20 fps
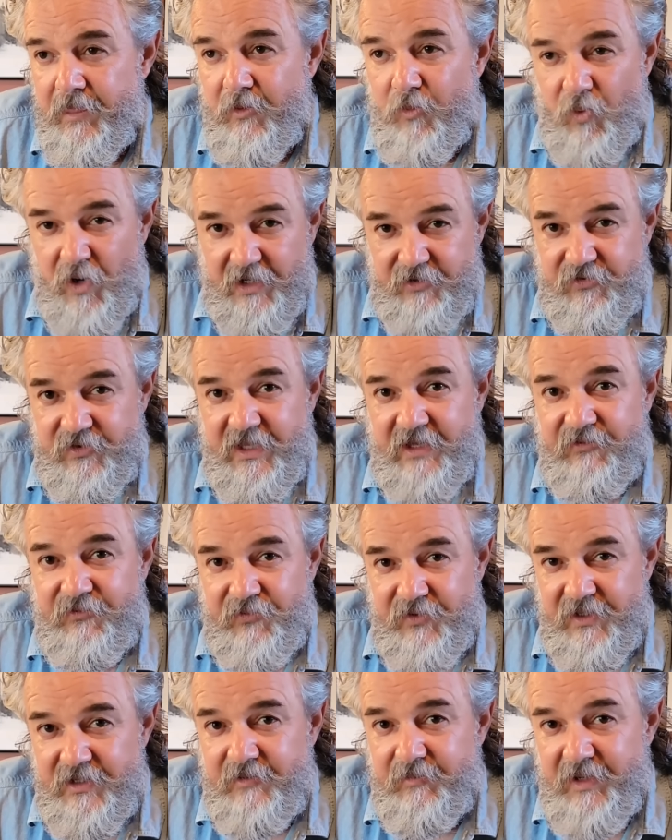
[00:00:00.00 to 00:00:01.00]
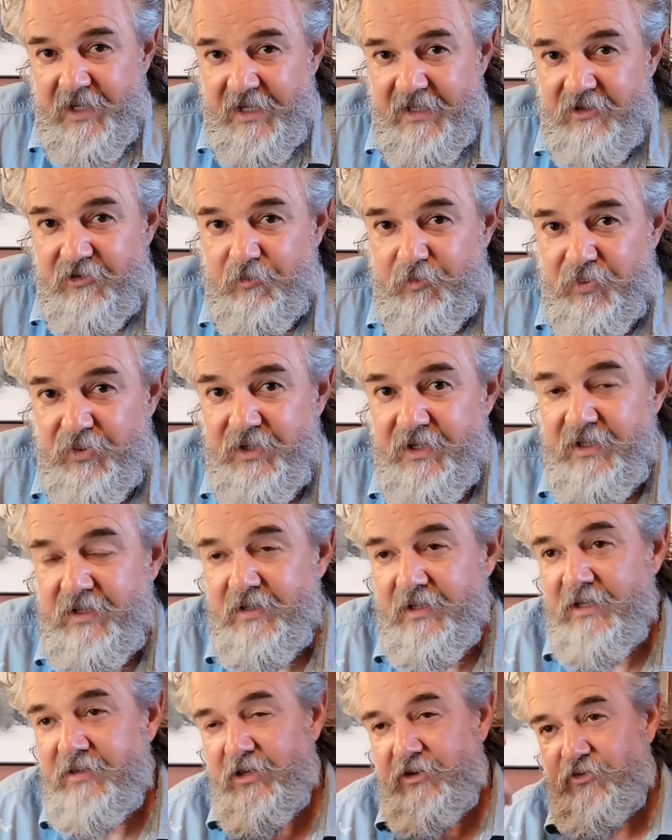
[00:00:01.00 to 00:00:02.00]
Watch that flick, man. It's pretty,
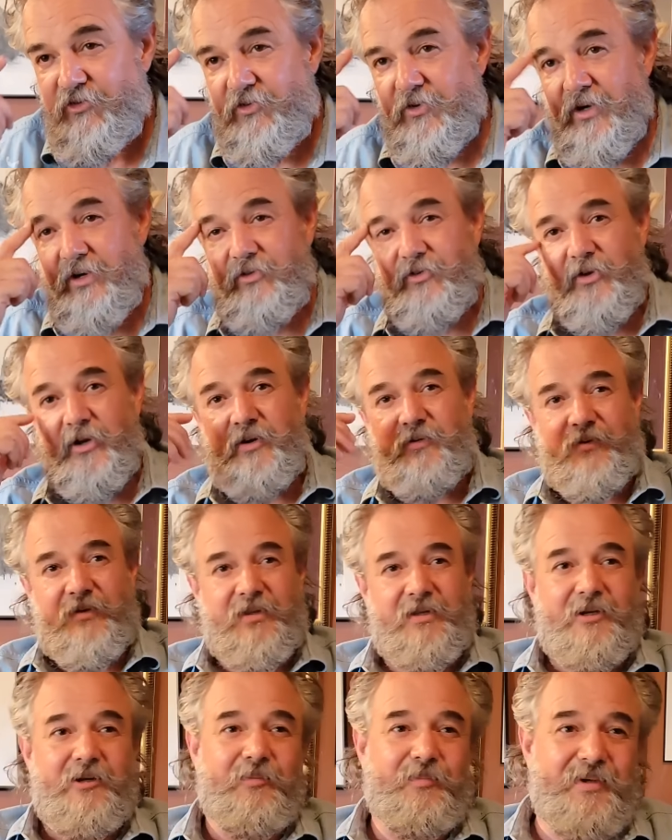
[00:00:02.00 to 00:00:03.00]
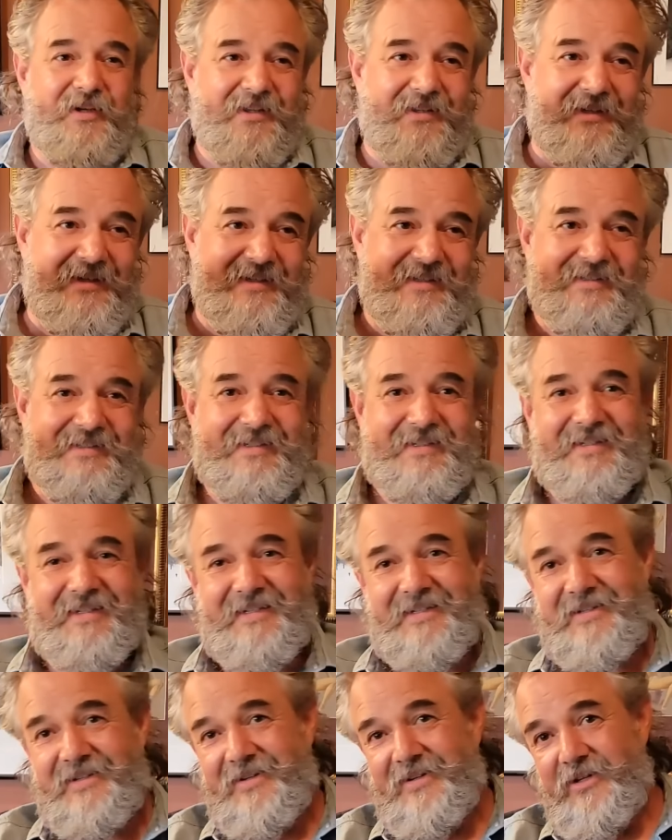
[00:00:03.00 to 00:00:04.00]
it, it starts off a little bit like, eh,
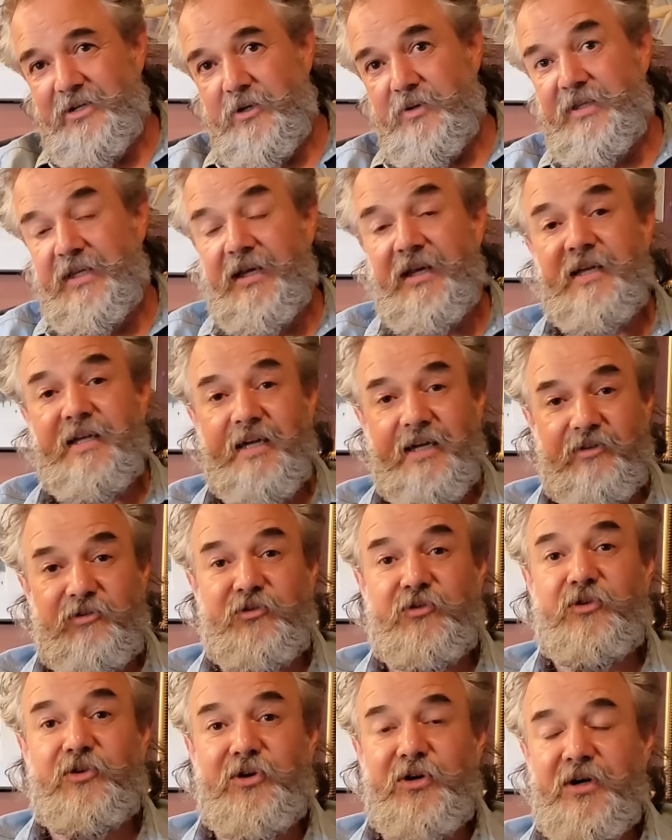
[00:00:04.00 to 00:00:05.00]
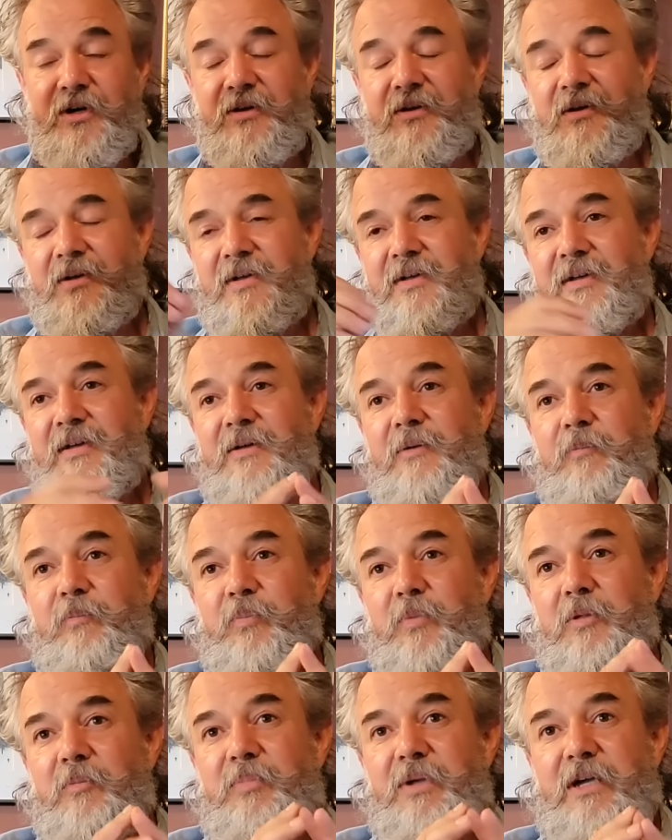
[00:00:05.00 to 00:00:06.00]
I don't know. Then it gets good
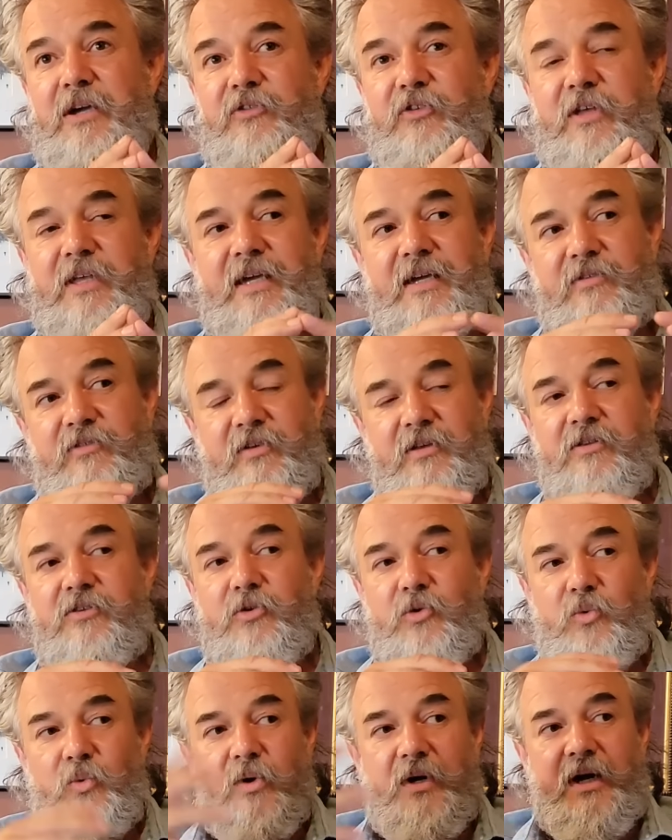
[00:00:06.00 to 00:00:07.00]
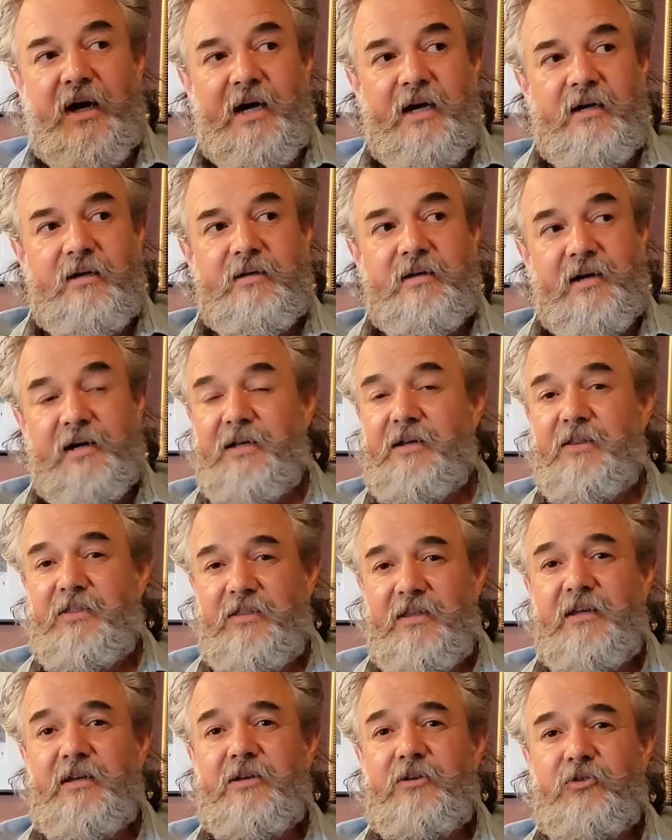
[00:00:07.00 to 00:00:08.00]
because it gets into what I kind of
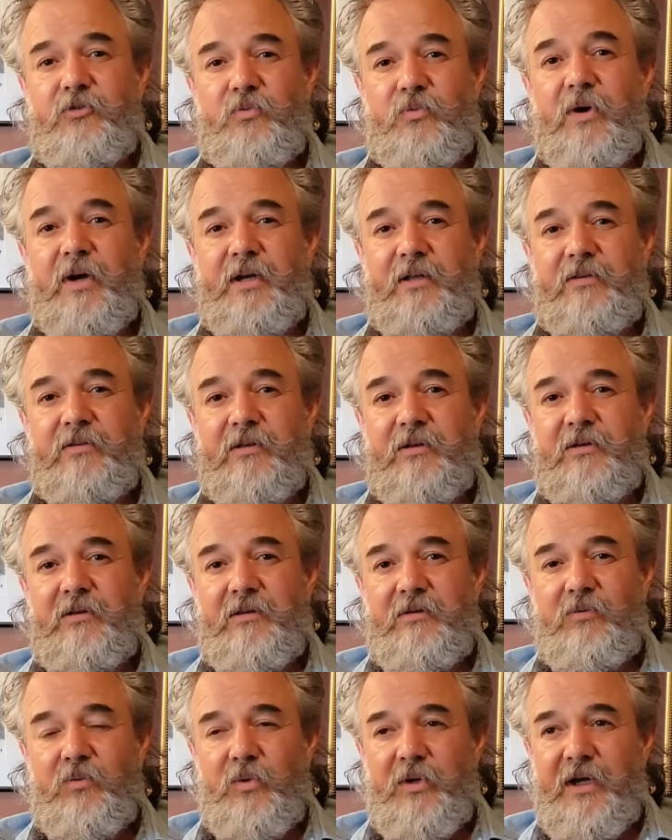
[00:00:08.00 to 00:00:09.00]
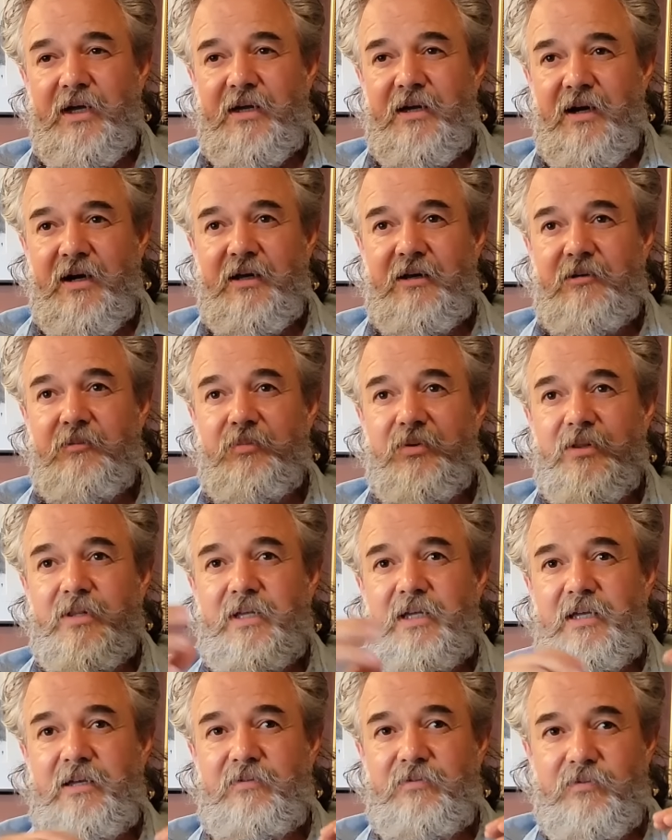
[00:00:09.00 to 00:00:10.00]
think is right and what I kind of
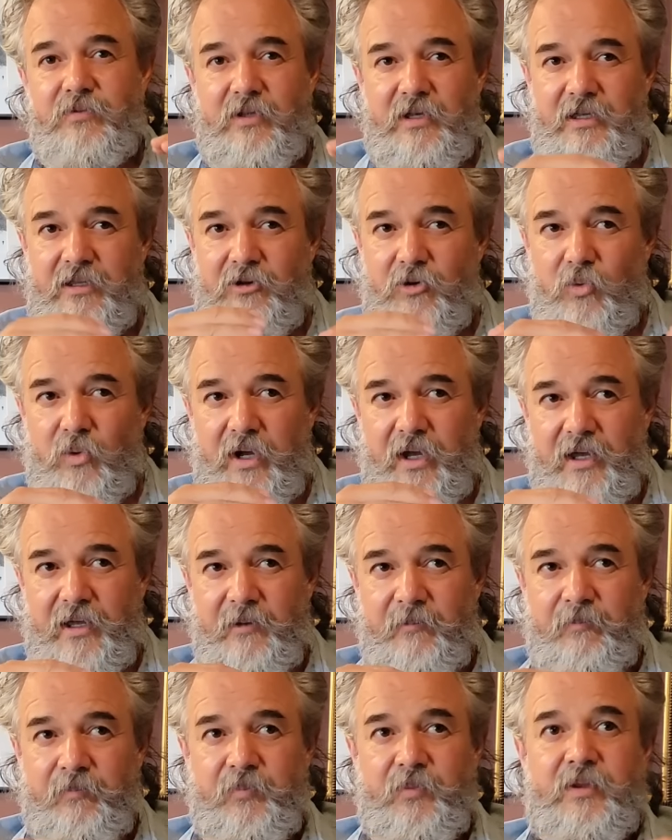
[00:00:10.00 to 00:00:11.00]
believe in a way.